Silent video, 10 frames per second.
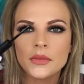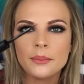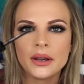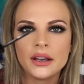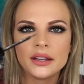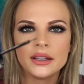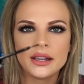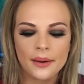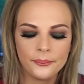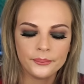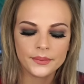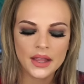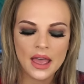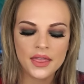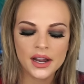But yeah.
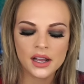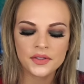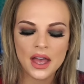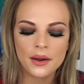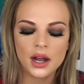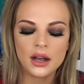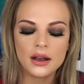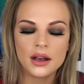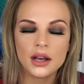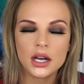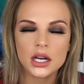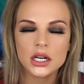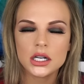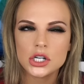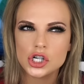And then I got that,
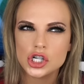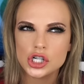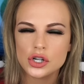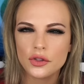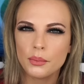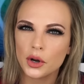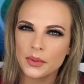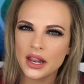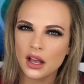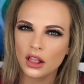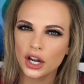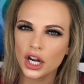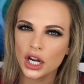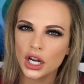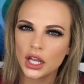uh, the mermaid color
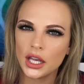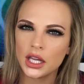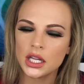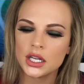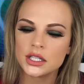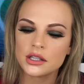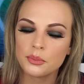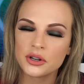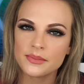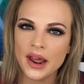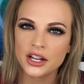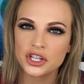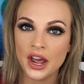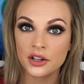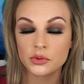and the prismatic
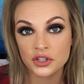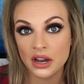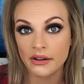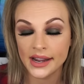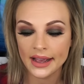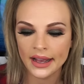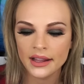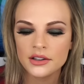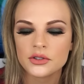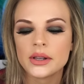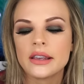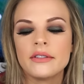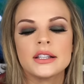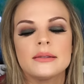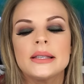shadows, which I already had. So I gave
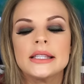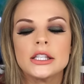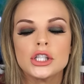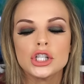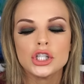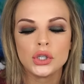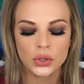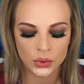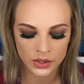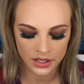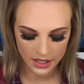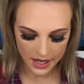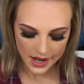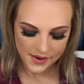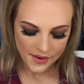that to my sister too.
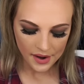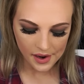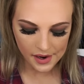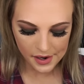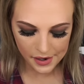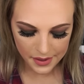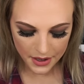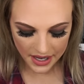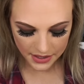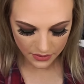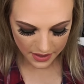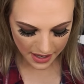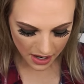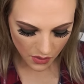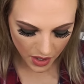Um, okay, so
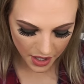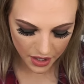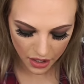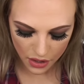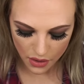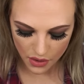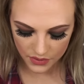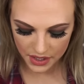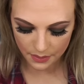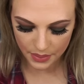now we're gonna go to